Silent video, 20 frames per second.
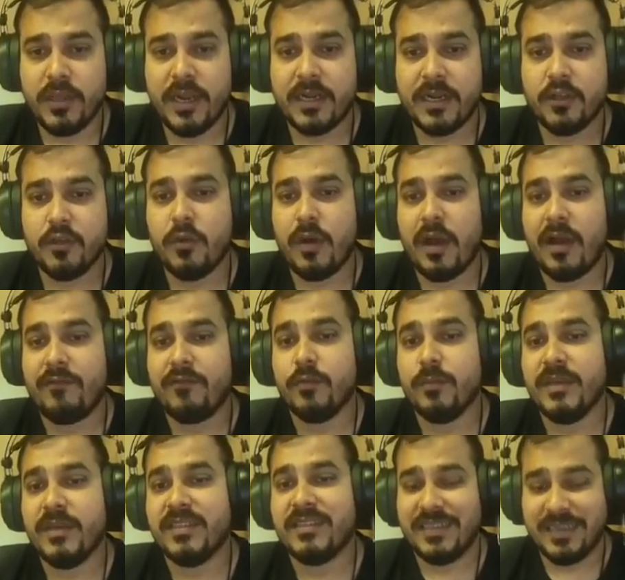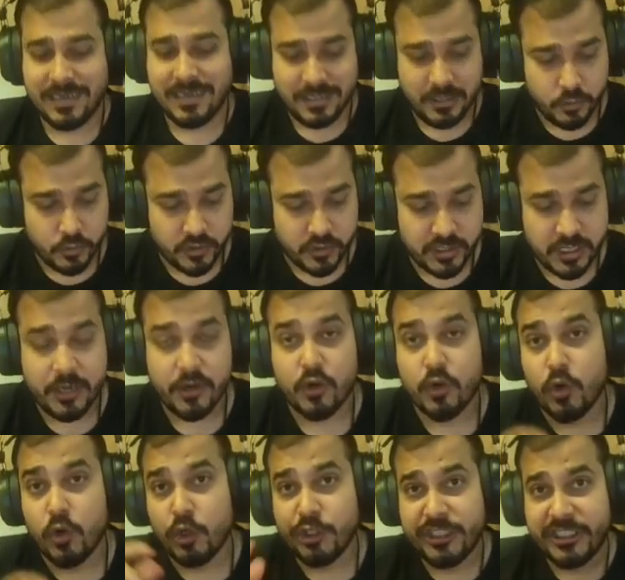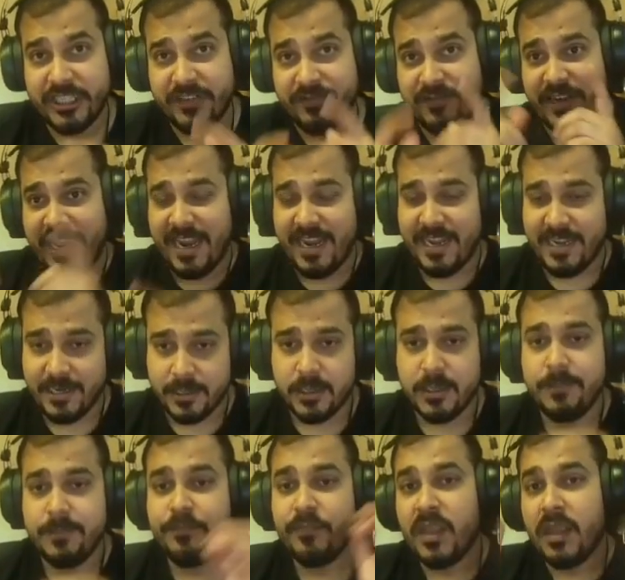that you have to basically use Control Shift Enter.